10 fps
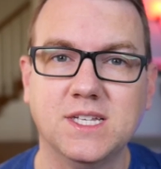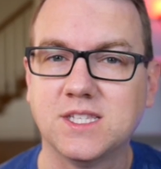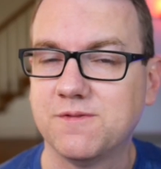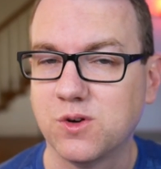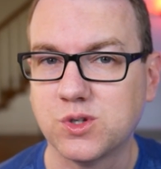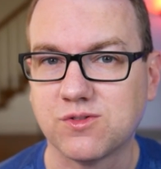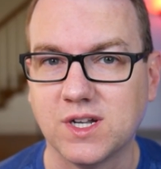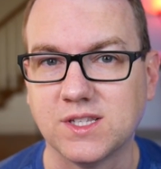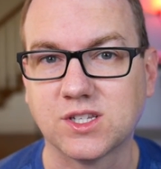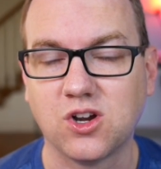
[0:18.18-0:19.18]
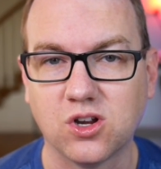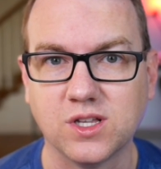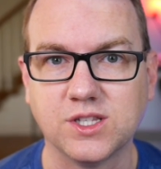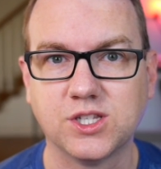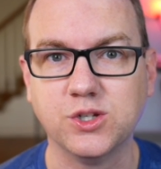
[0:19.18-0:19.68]
It's the Focusrite
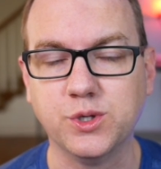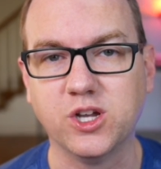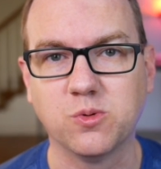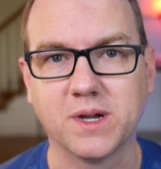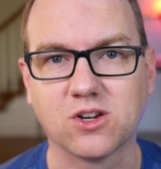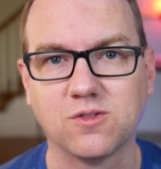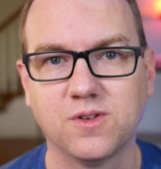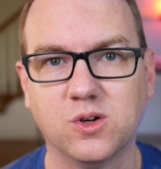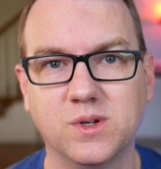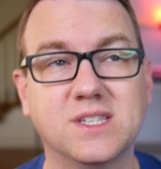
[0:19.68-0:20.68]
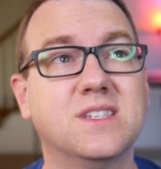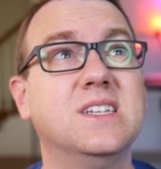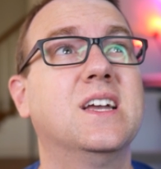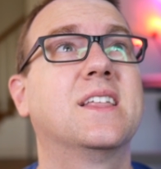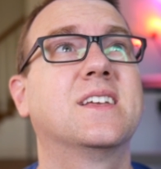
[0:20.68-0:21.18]
Scarlett Studio microphone, it's
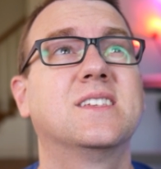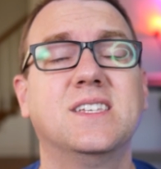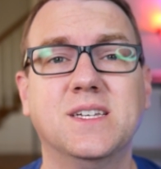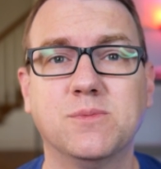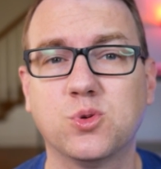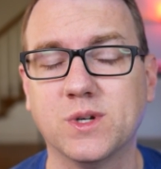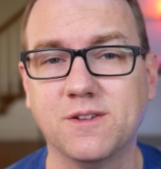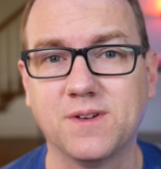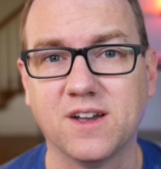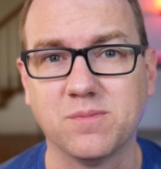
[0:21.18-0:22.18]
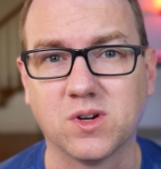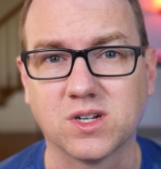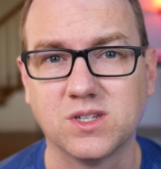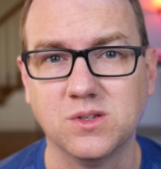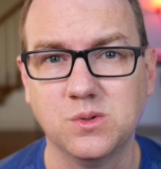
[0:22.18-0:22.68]
the, I think, CM25
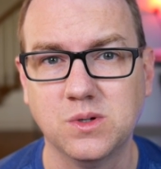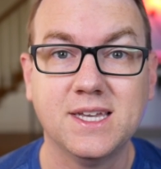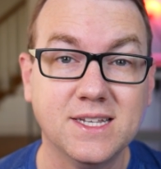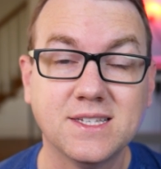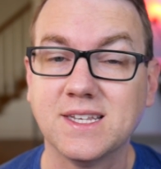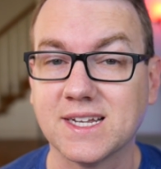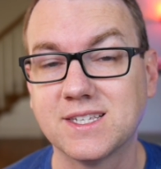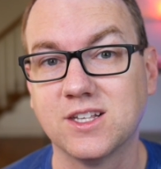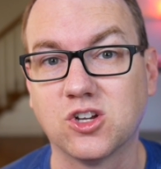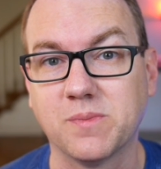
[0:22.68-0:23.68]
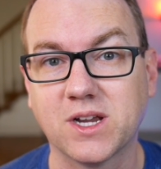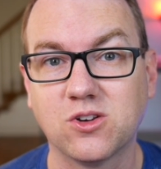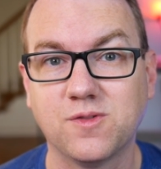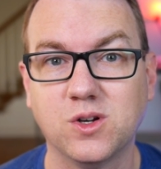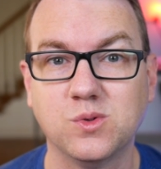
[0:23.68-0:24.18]
Mark II. It is an XLR
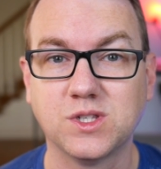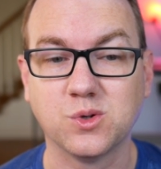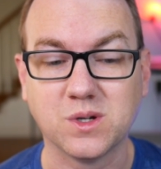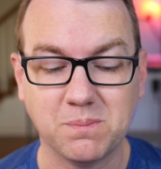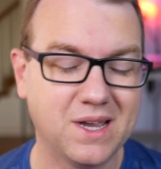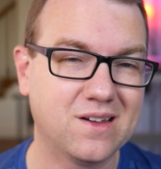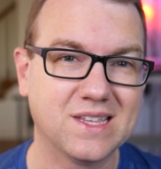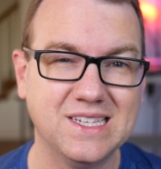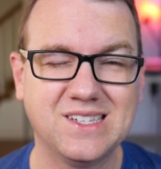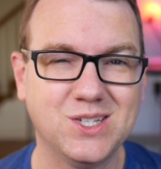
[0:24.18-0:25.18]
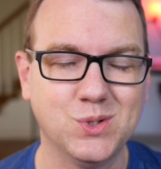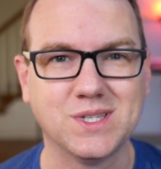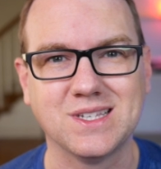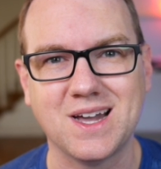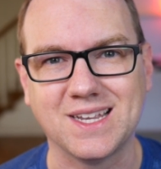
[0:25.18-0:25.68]
microphone, so comparing these two is
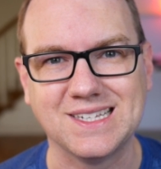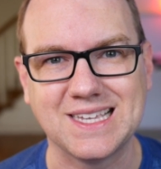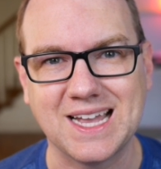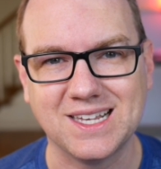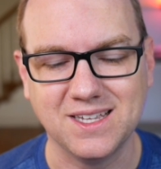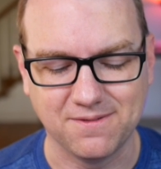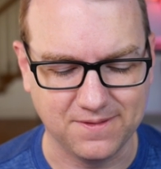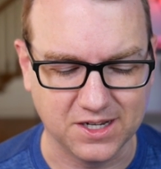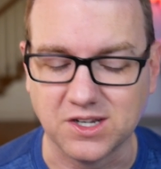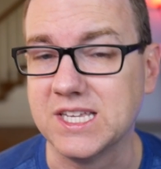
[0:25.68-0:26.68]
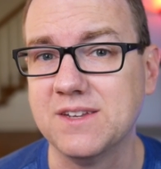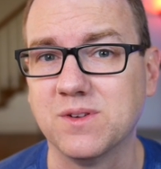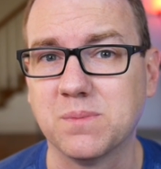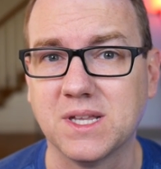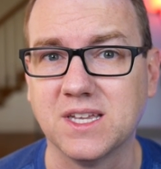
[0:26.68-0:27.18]
not exactly a fair and
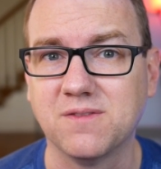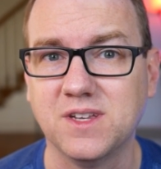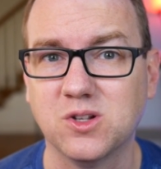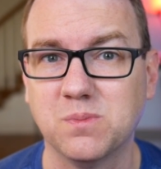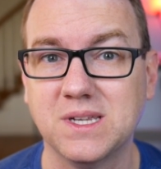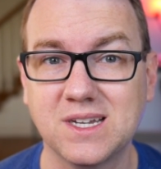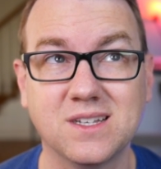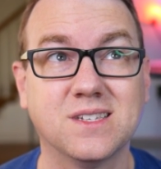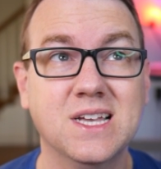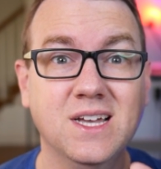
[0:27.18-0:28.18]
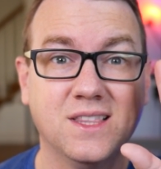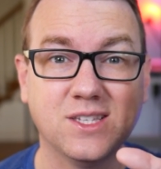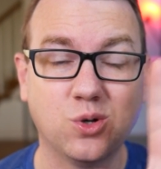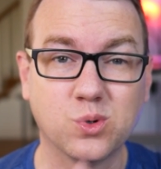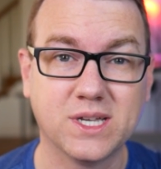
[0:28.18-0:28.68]
even playing field because this
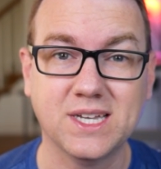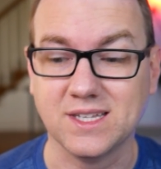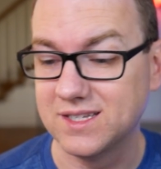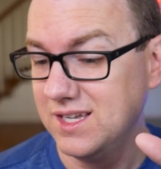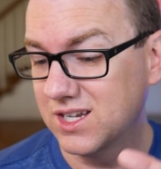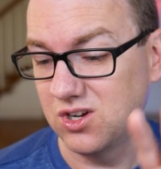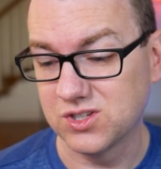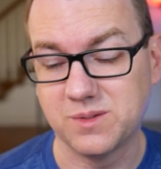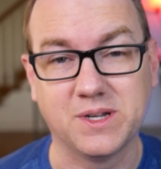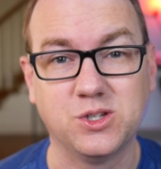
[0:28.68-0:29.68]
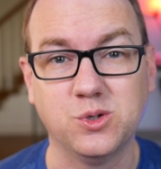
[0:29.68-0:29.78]
whole kit costs about